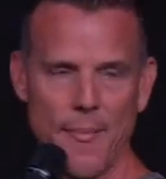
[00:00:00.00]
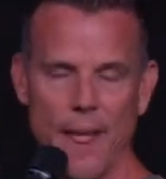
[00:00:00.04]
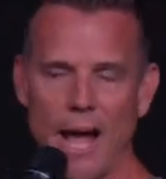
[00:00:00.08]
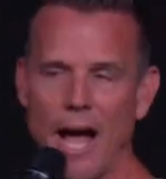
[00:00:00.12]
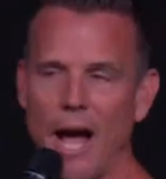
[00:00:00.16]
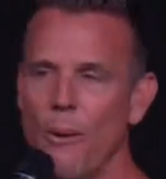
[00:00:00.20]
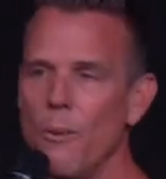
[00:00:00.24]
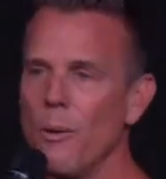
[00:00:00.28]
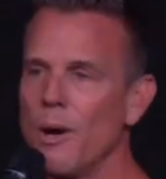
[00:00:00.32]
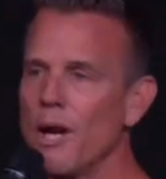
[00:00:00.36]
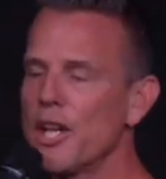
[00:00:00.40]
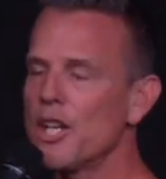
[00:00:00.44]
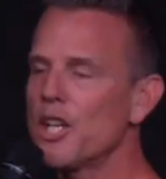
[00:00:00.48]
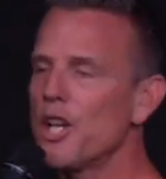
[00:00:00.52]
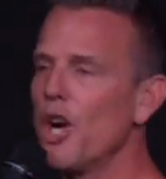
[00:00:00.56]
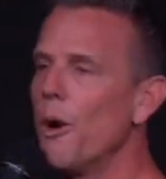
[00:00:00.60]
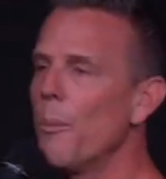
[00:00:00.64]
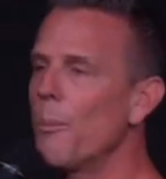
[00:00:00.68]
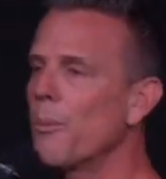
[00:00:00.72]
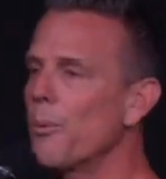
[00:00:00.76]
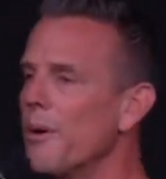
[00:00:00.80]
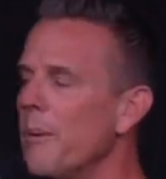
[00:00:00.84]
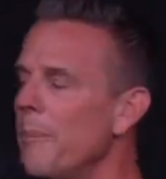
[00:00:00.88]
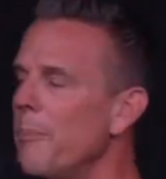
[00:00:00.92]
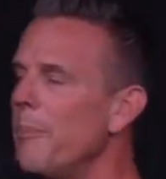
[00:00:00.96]
I want to go
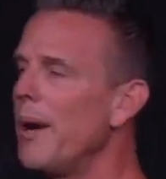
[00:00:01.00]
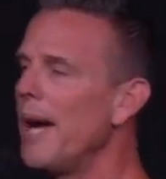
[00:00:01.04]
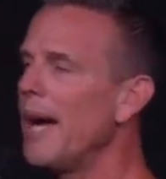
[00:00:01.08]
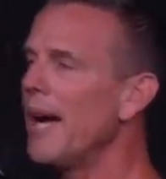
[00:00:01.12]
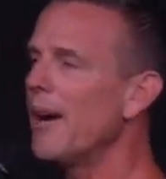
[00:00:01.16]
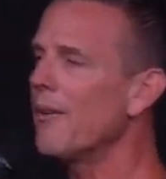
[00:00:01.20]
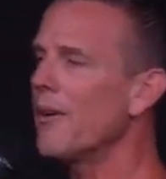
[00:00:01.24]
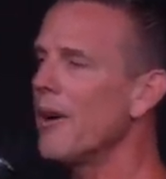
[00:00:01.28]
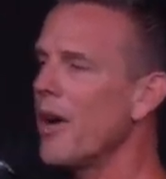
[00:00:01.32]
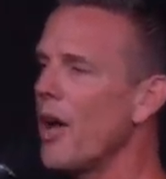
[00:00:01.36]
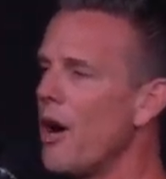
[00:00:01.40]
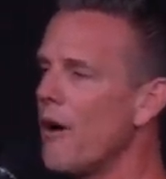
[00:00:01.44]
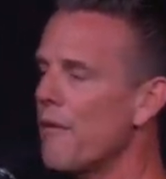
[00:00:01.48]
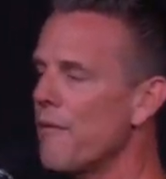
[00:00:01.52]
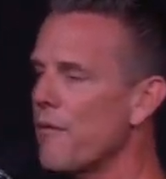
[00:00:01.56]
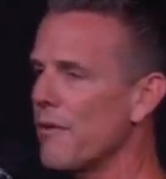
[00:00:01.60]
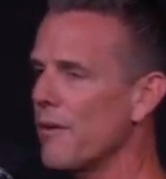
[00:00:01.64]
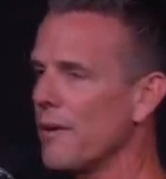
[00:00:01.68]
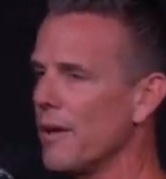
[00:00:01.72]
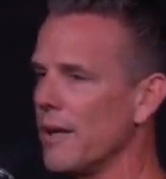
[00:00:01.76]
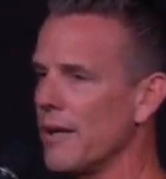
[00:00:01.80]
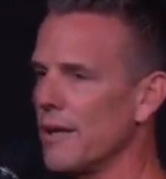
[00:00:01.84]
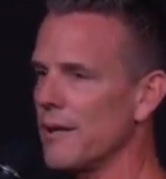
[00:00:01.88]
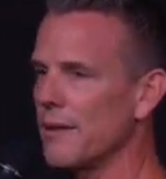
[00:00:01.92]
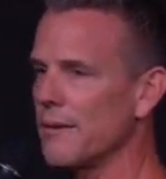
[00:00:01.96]
prepare an
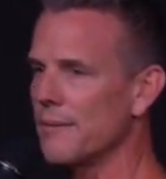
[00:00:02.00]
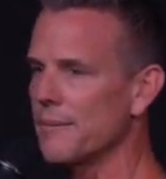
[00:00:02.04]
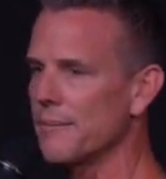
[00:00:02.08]
offering.